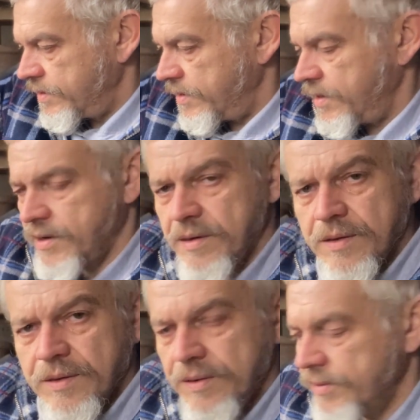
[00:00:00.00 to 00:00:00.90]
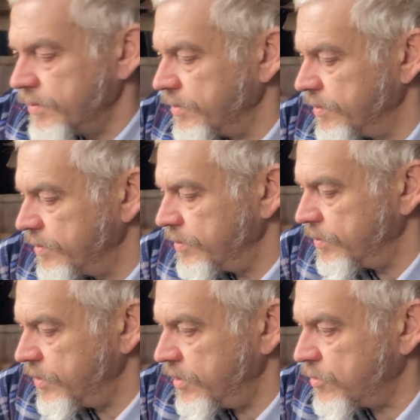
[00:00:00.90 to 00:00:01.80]
Yeah,
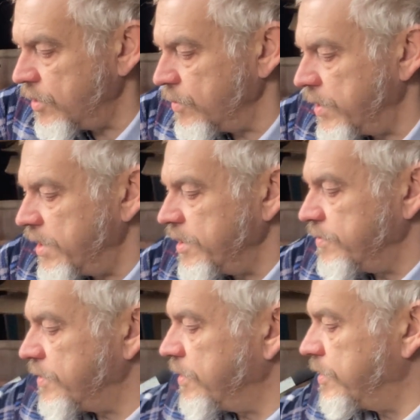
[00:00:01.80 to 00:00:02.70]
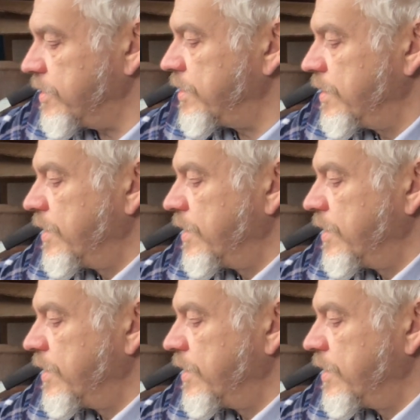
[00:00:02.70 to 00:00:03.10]
we did quite well even in